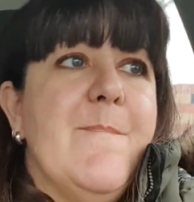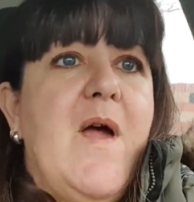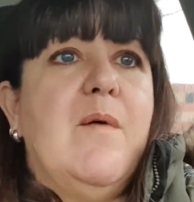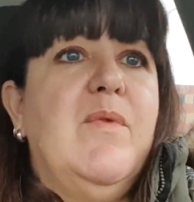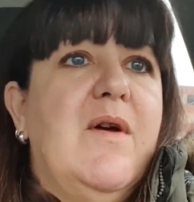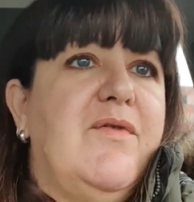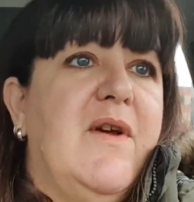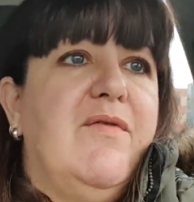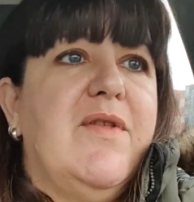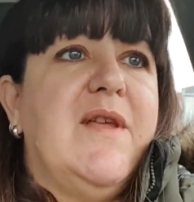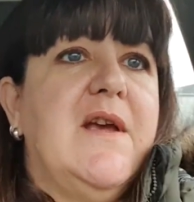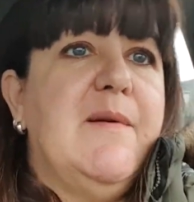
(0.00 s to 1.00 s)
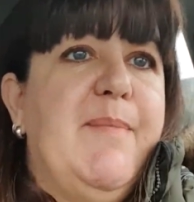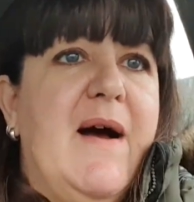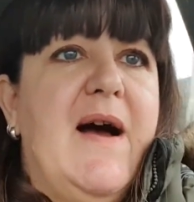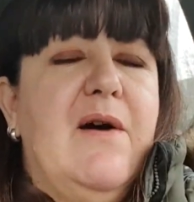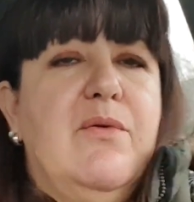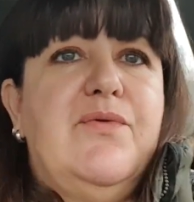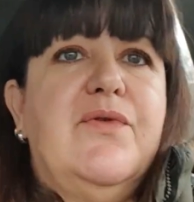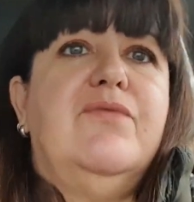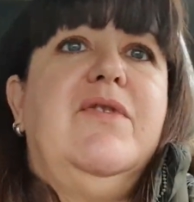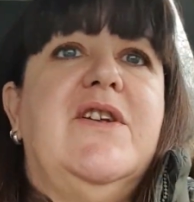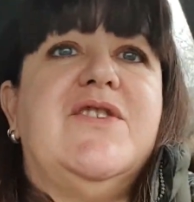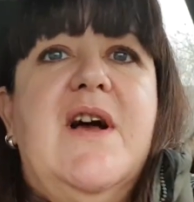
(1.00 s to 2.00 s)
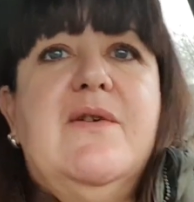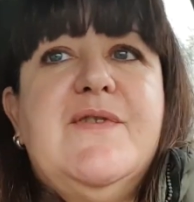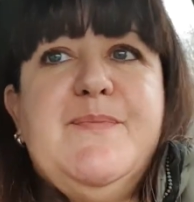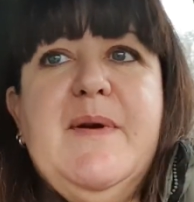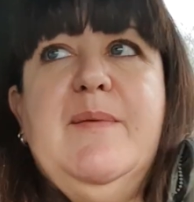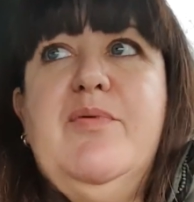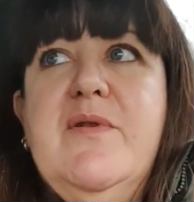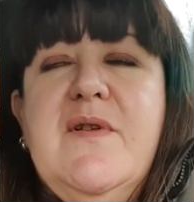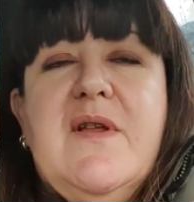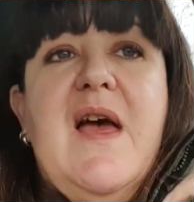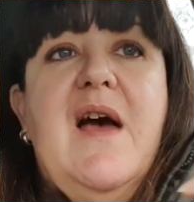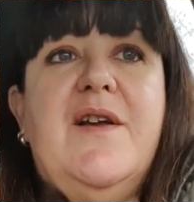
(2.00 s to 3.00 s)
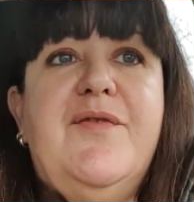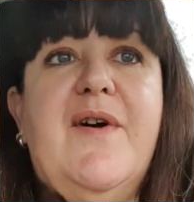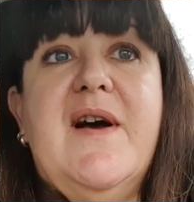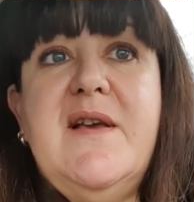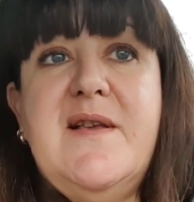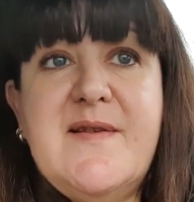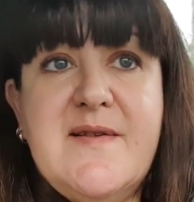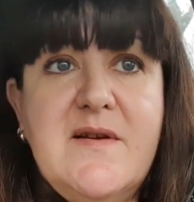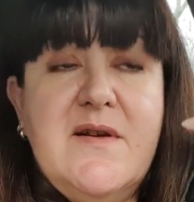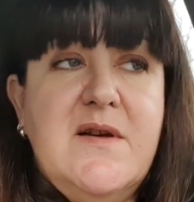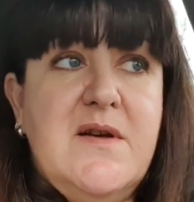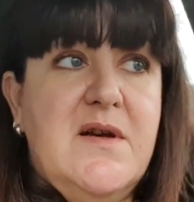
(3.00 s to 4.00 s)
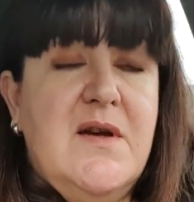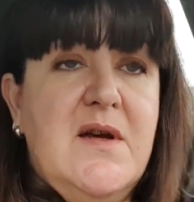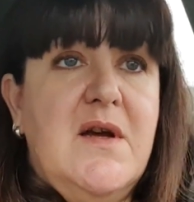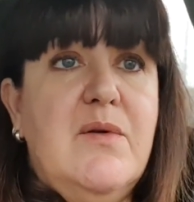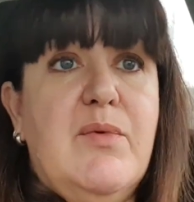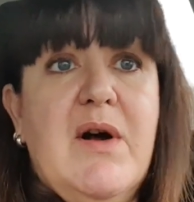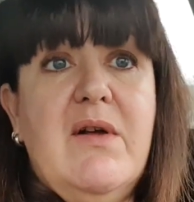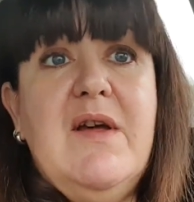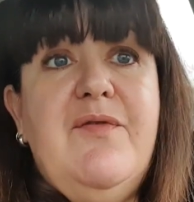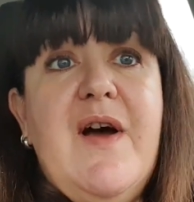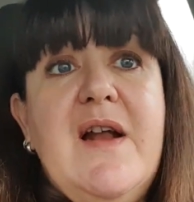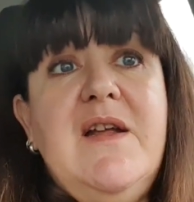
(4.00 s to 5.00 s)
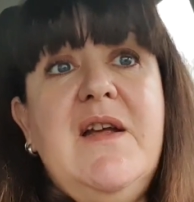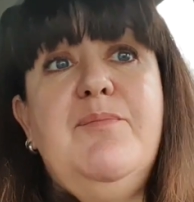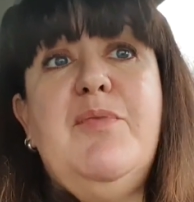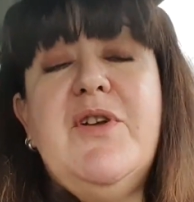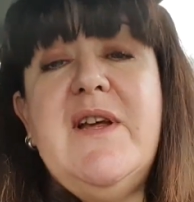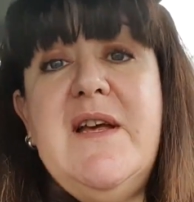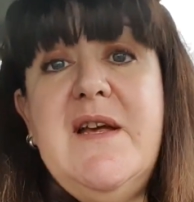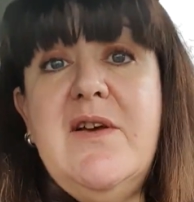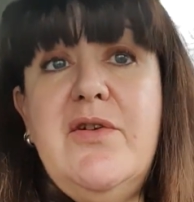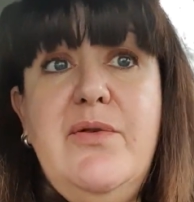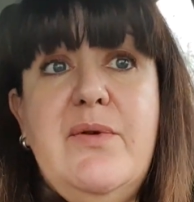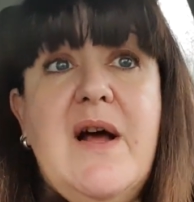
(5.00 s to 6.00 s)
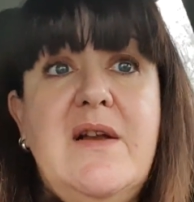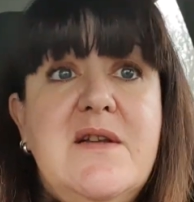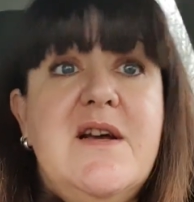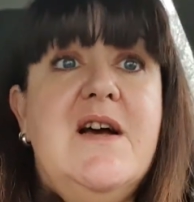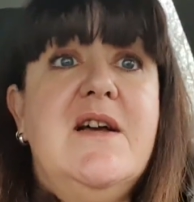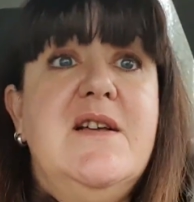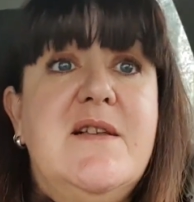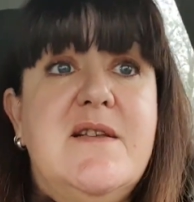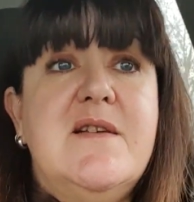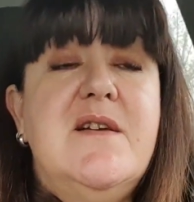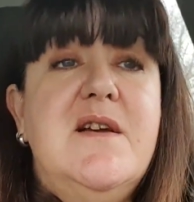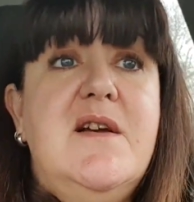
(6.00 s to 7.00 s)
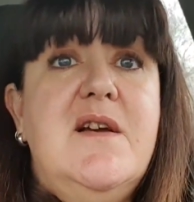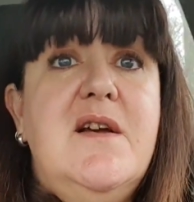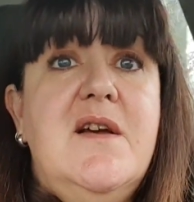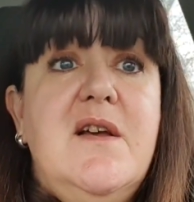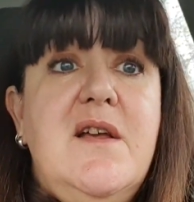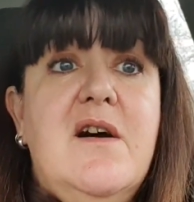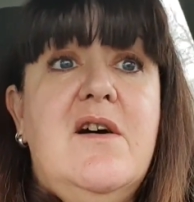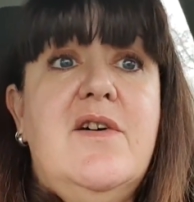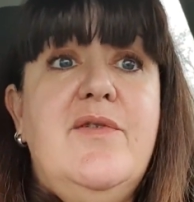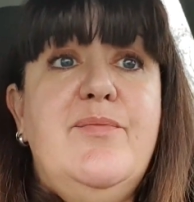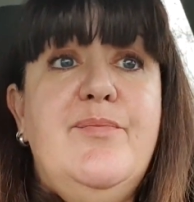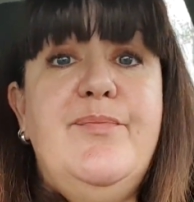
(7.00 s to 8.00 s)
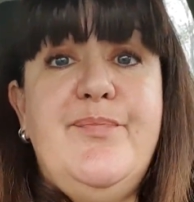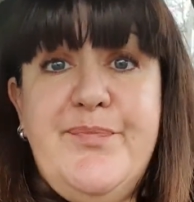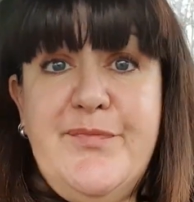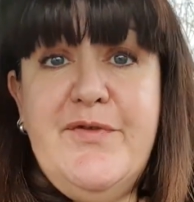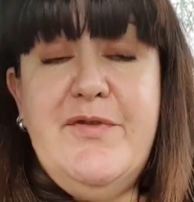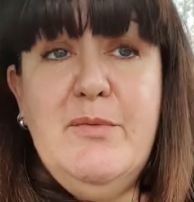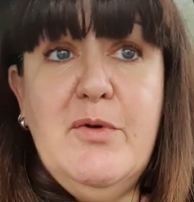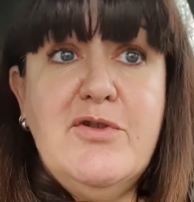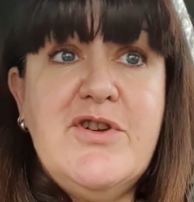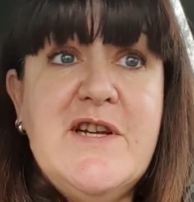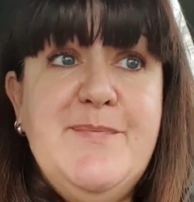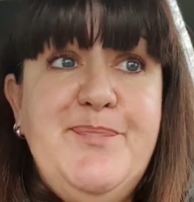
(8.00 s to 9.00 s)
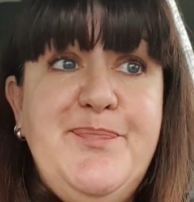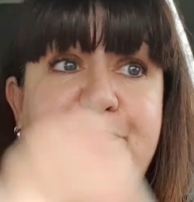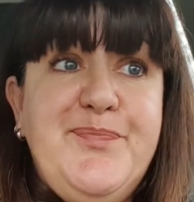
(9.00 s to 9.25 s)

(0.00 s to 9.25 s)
I'm gonna have to have a think about how to reach out to people and get advice. Well, if anybody who hand dyes yarn, if you're watching